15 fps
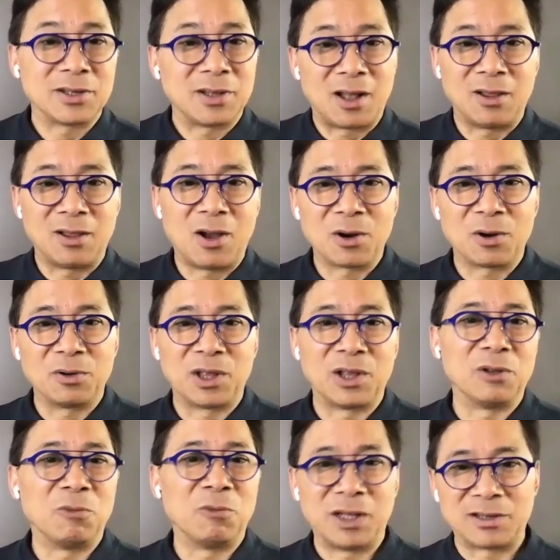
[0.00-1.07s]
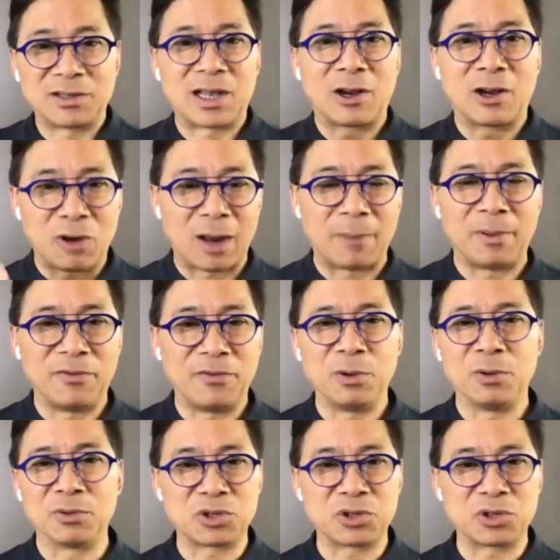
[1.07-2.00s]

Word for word: a lot longer than the one that's got crappy fuel.